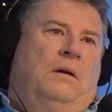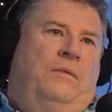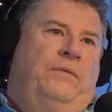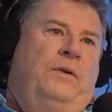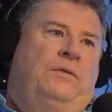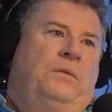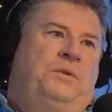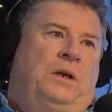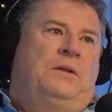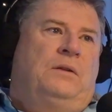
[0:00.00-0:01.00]
first
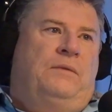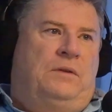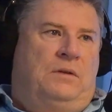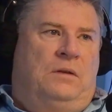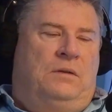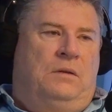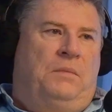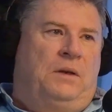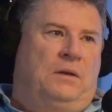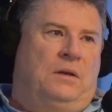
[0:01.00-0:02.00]
objective is to
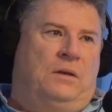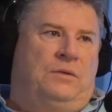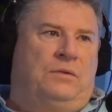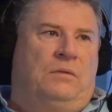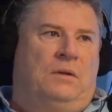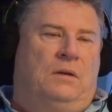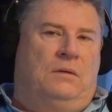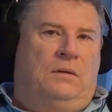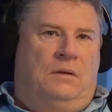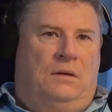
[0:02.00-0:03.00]
make sure
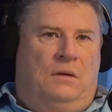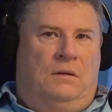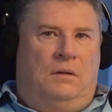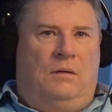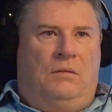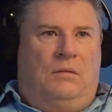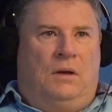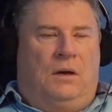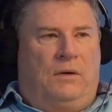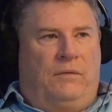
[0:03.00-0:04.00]
that the
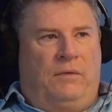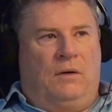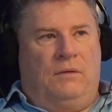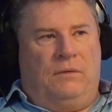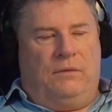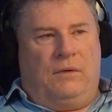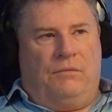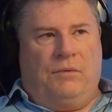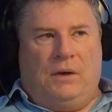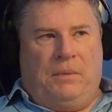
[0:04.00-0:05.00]
local area of Longford
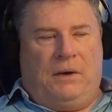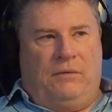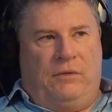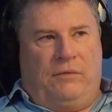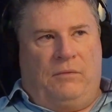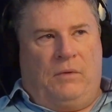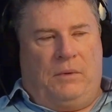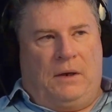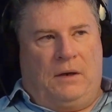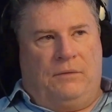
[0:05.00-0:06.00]
can really benefit from what
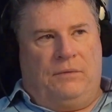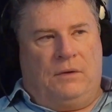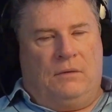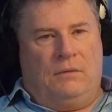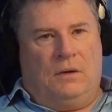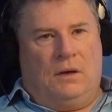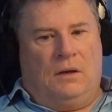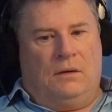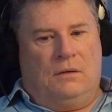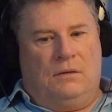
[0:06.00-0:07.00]
we have. You know,
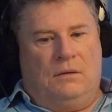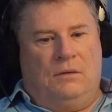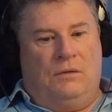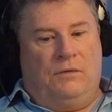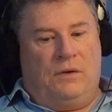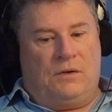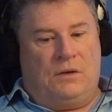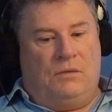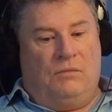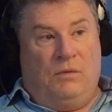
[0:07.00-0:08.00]
and the
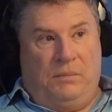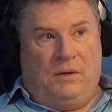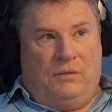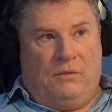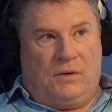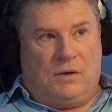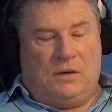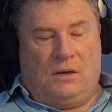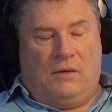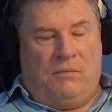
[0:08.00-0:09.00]
university will be a
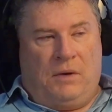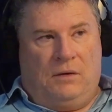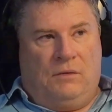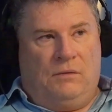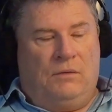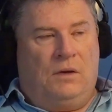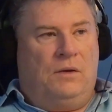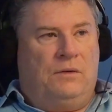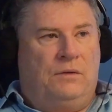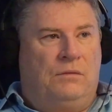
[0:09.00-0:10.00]
university. It'll have medical
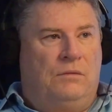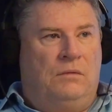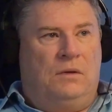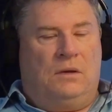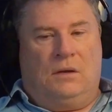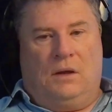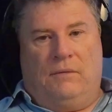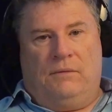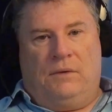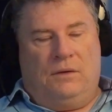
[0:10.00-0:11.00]
school. It'll
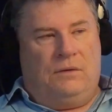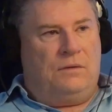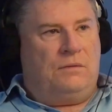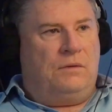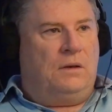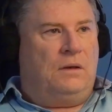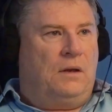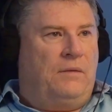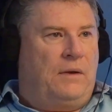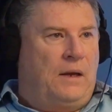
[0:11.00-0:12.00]
have dentistry. It'll
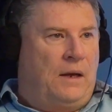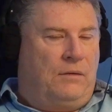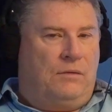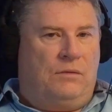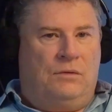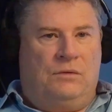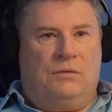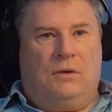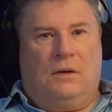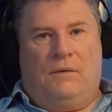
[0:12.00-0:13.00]
have
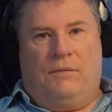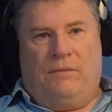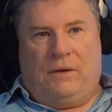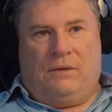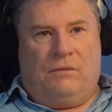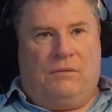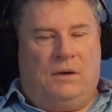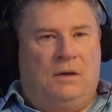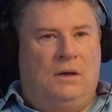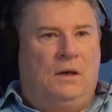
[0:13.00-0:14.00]
agriculture. It'll have
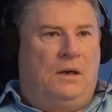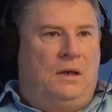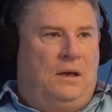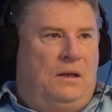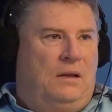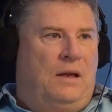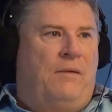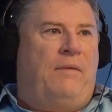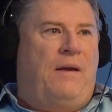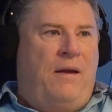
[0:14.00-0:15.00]
veterinary. It'll
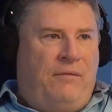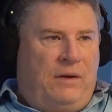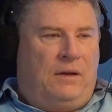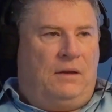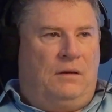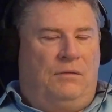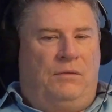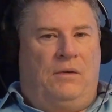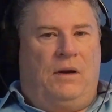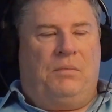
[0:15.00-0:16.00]
have everything that
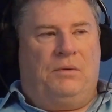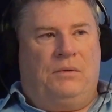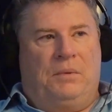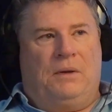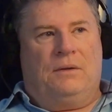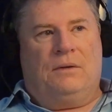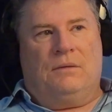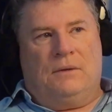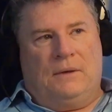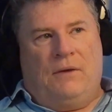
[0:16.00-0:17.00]
we're able to build
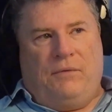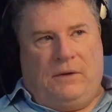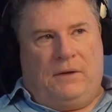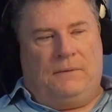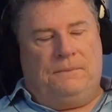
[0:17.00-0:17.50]
into it. Everything.